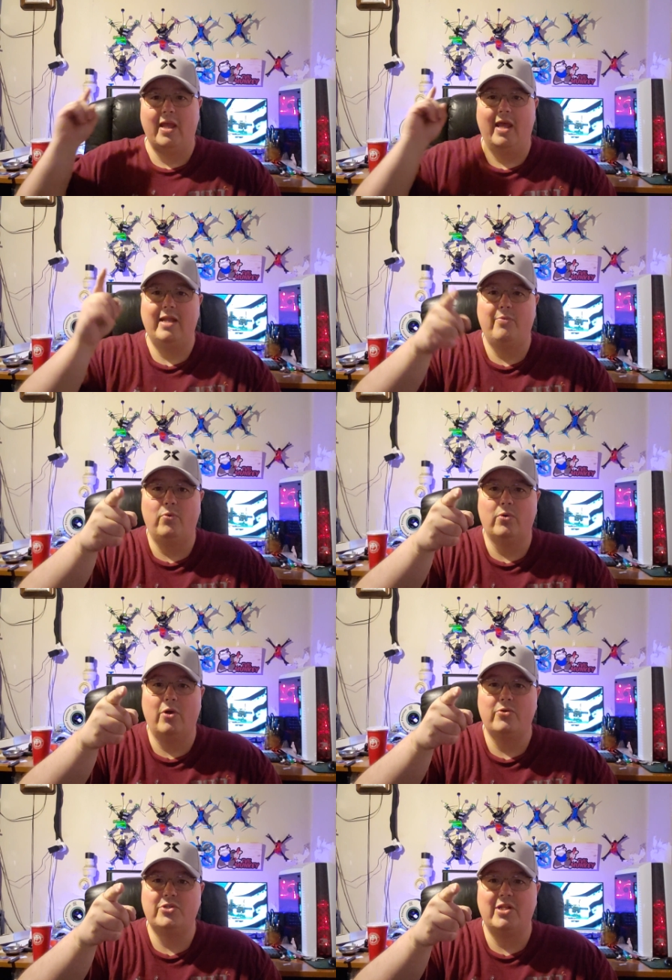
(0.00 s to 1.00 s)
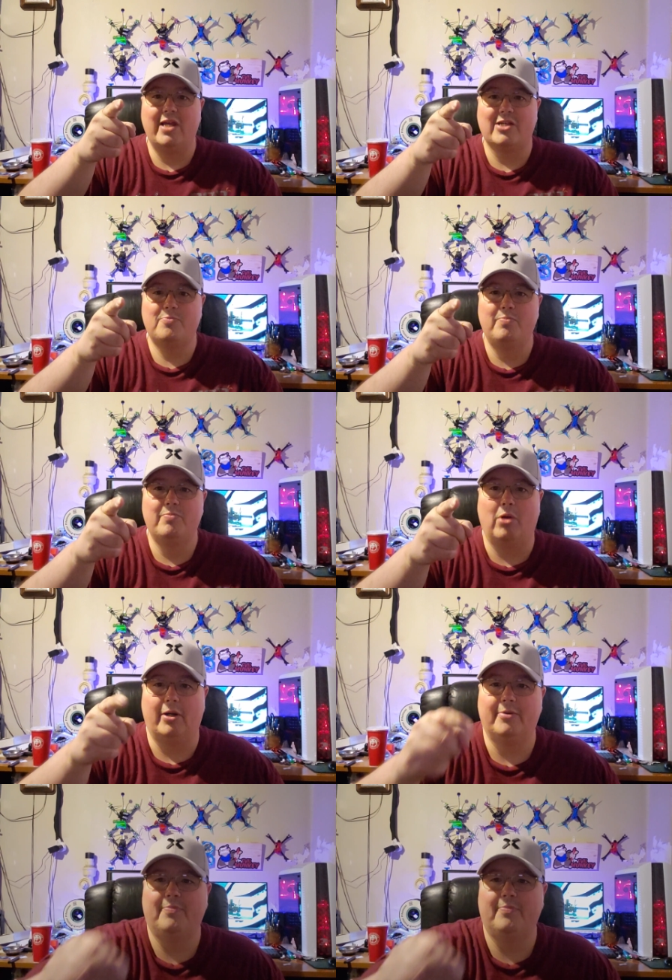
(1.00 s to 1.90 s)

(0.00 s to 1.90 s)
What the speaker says: and then we'll go to the next part.